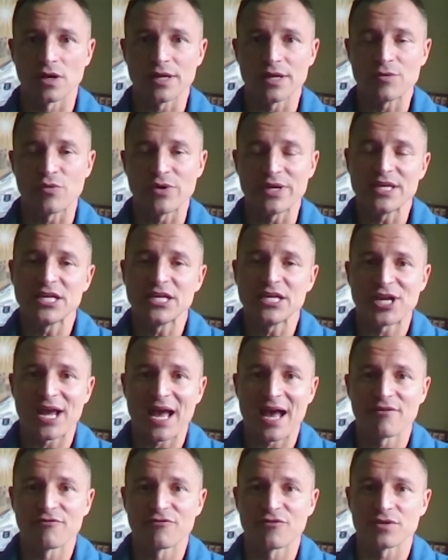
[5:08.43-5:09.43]
we each
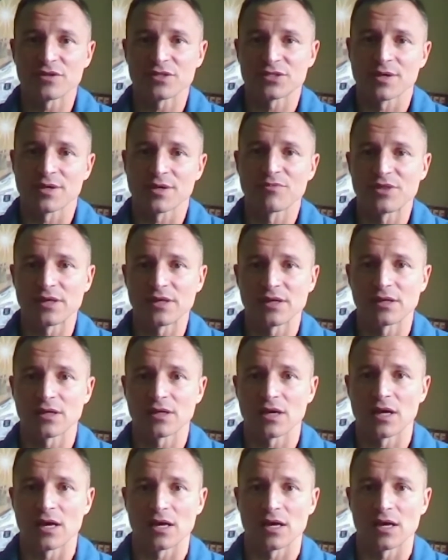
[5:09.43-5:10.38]
have something